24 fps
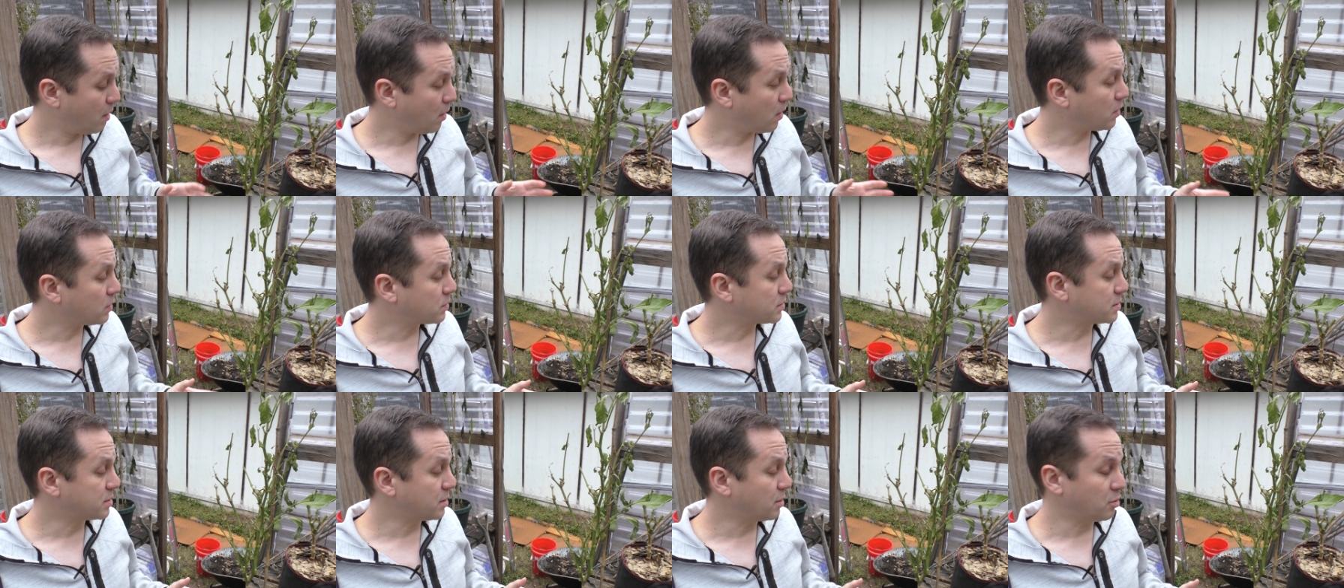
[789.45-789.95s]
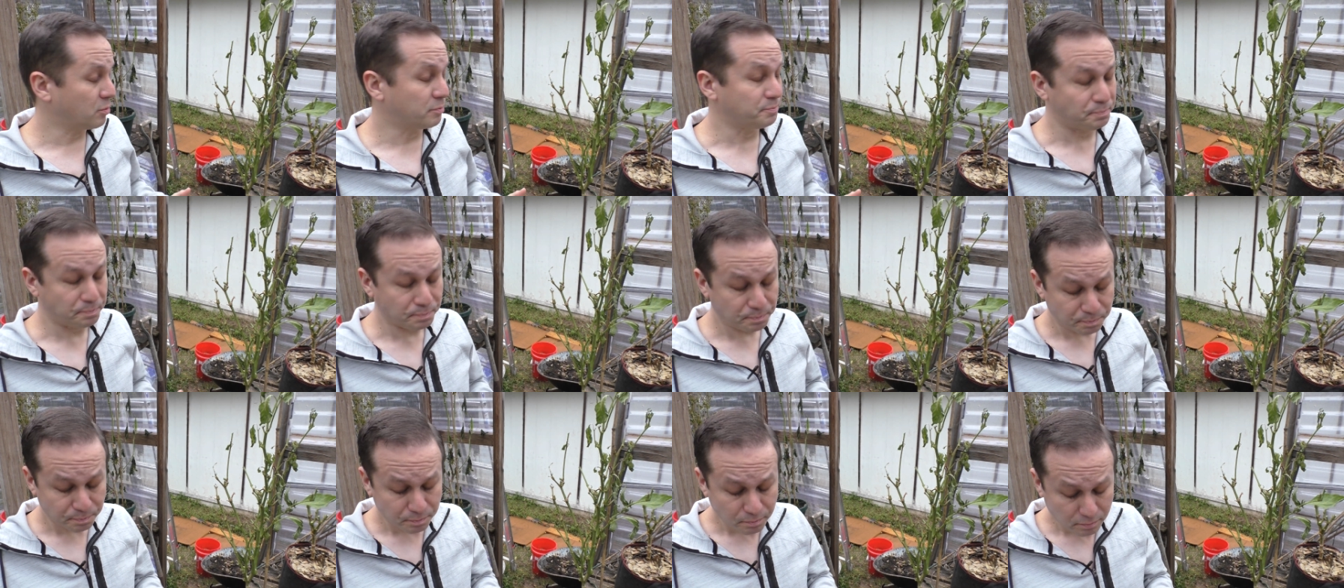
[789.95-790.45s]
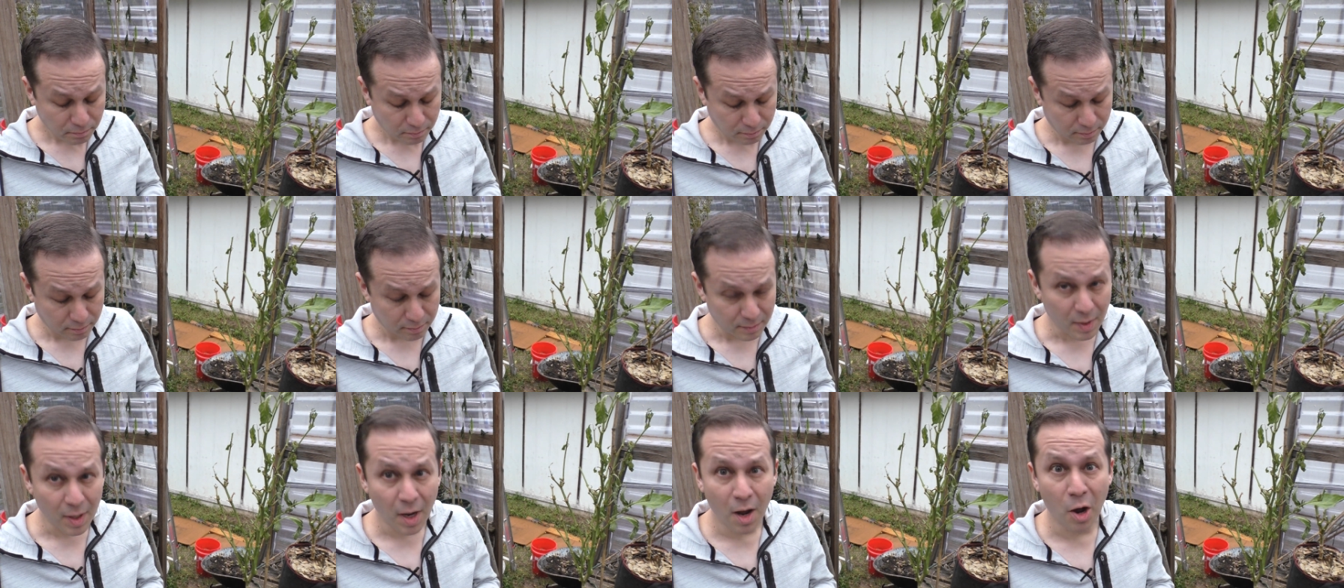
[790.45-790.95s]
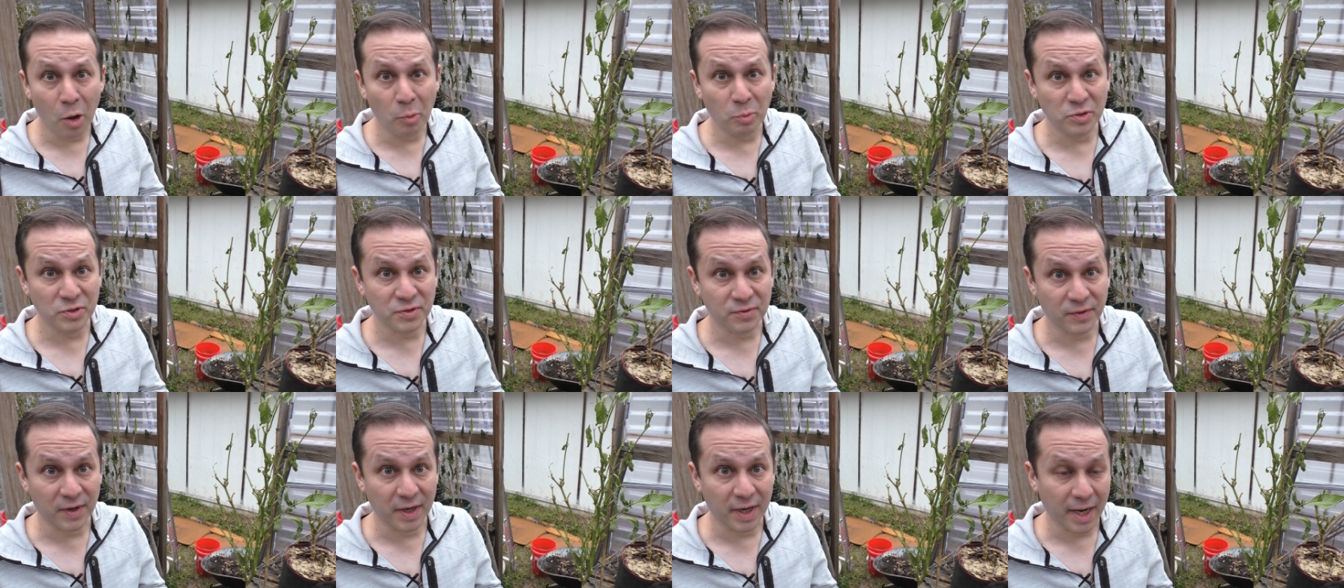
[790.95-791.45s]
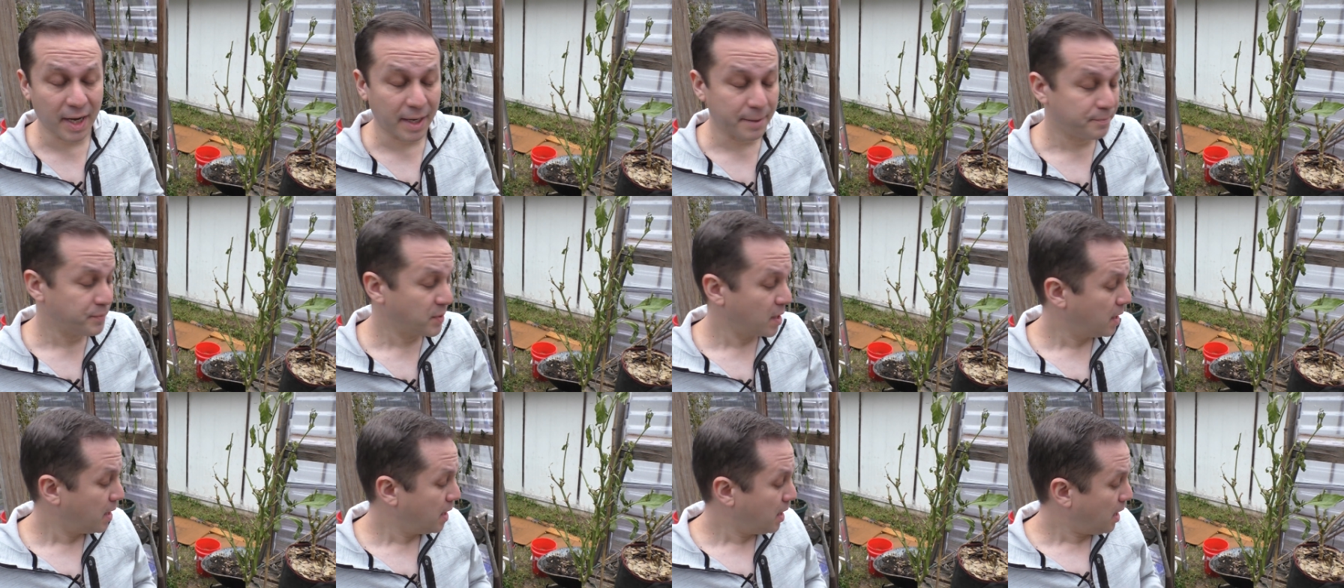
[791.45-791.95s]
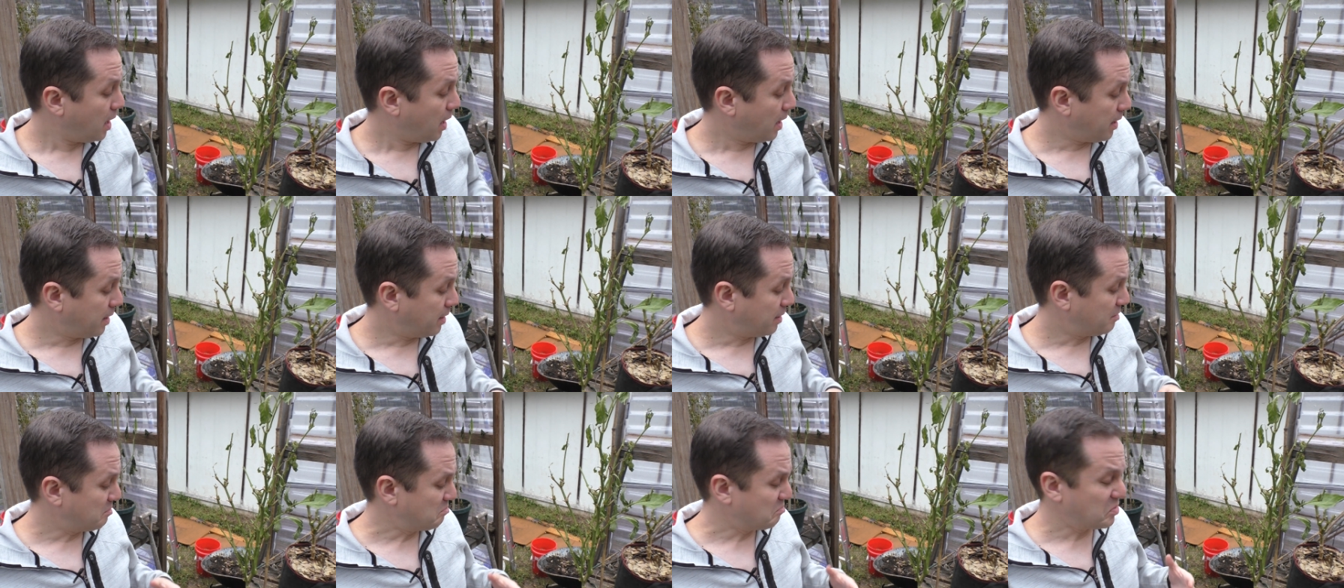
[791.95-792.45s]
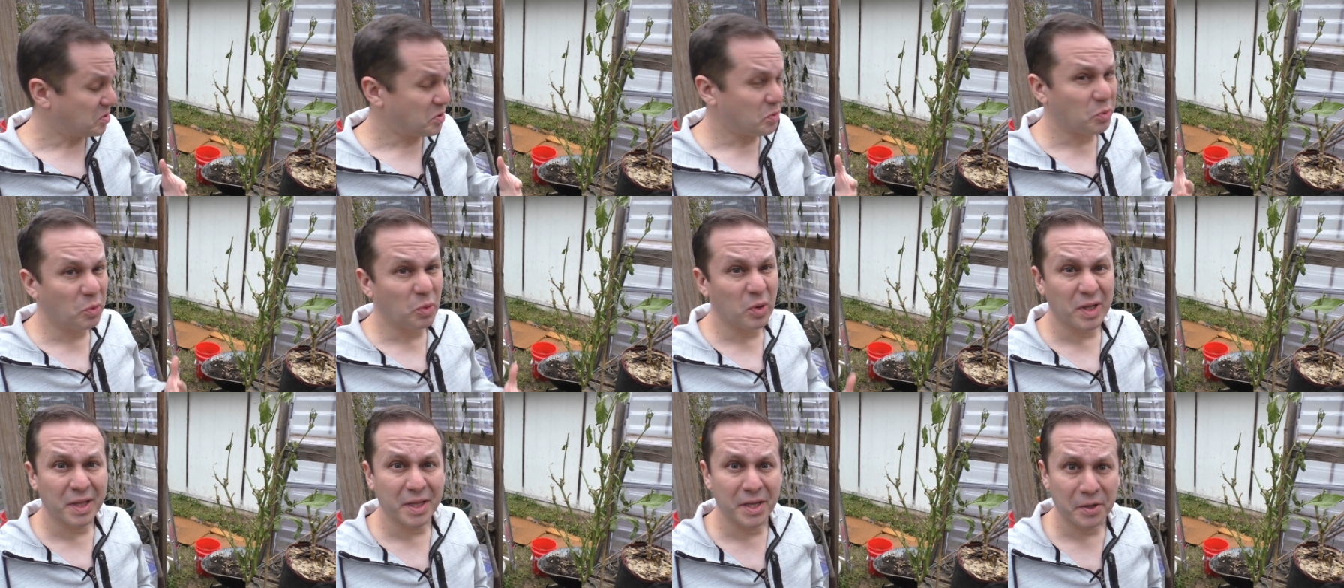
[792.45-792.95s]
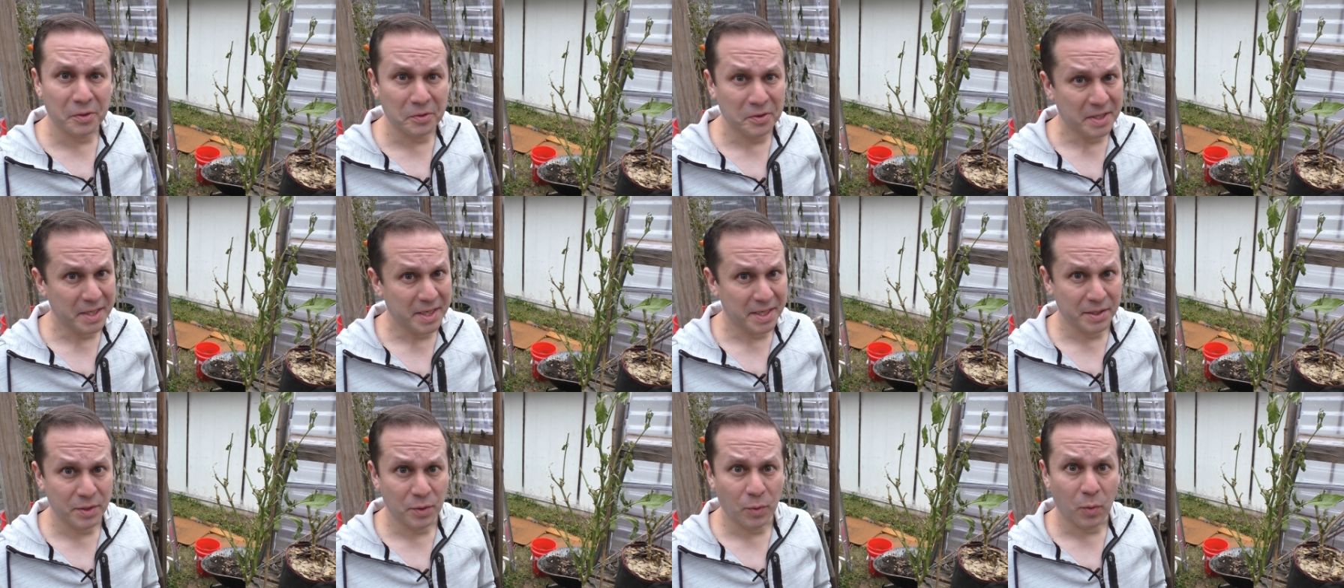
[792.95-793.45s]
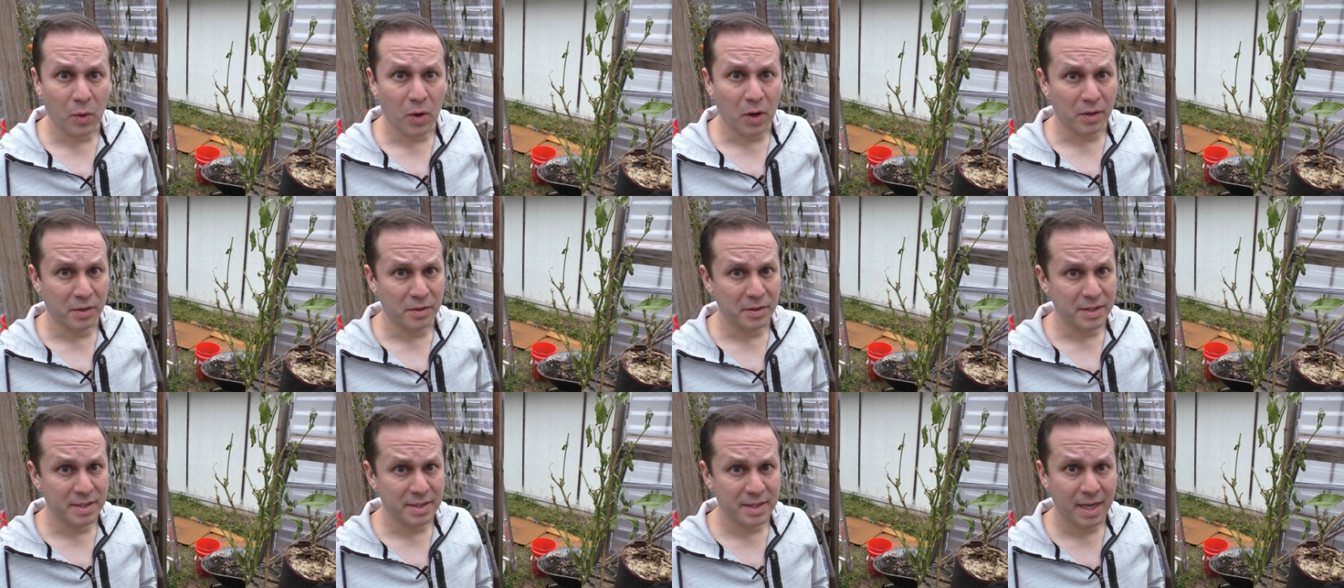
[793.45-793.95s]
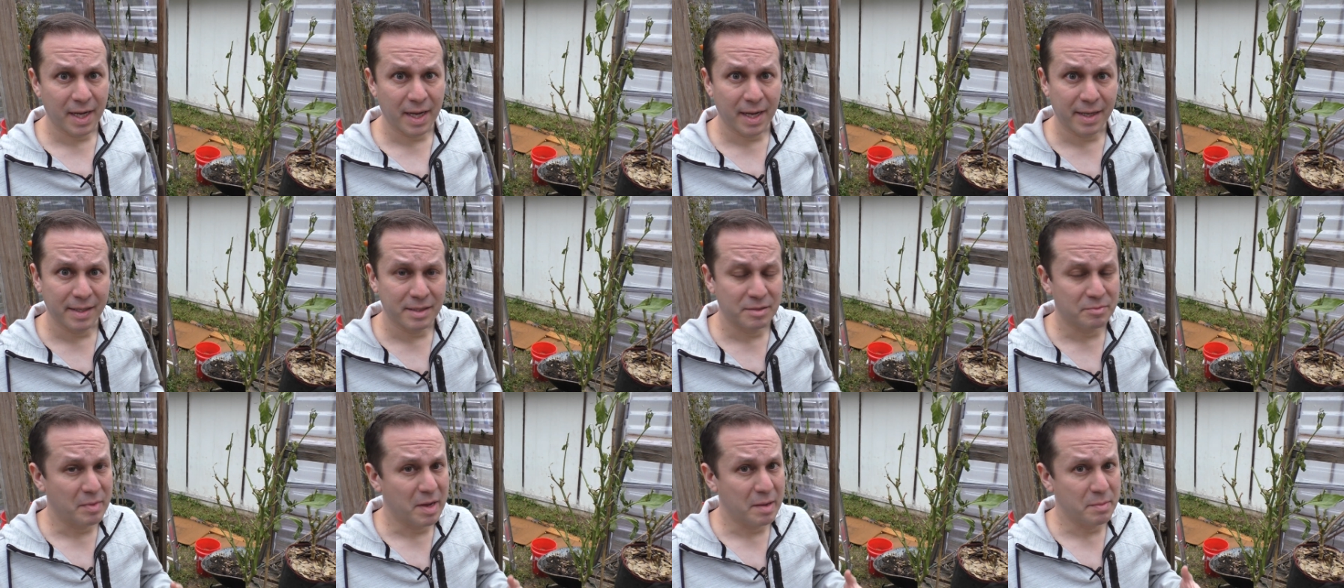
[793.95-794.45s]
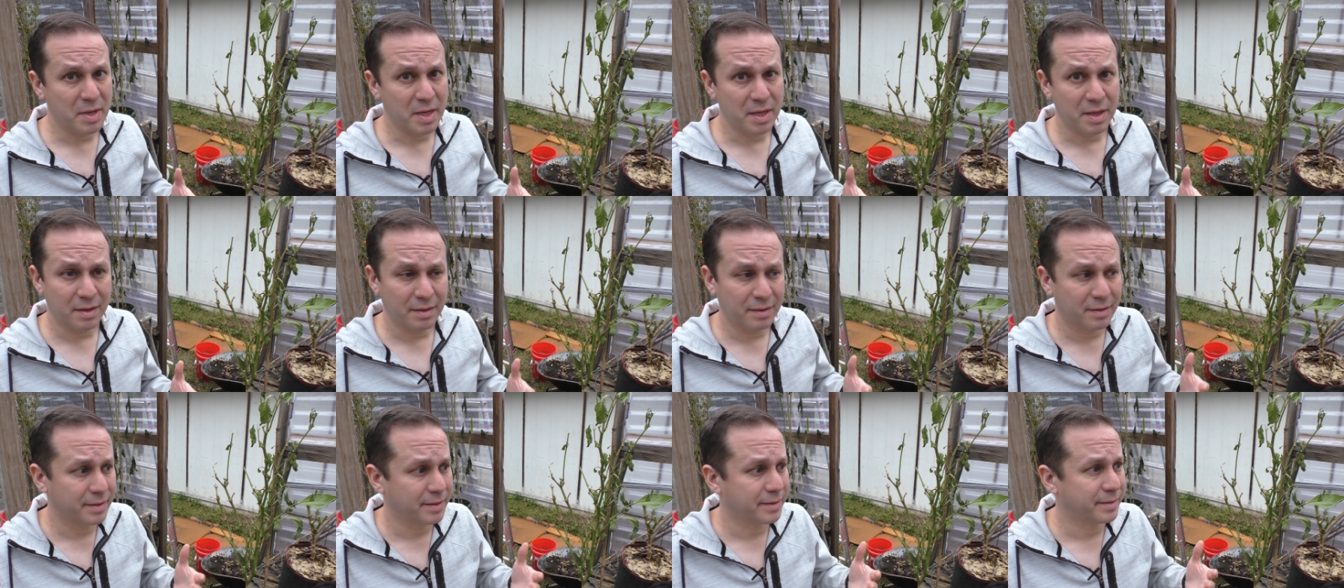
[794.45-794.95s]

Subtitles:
Also, I almost forgot, you really only need to water these guys maybe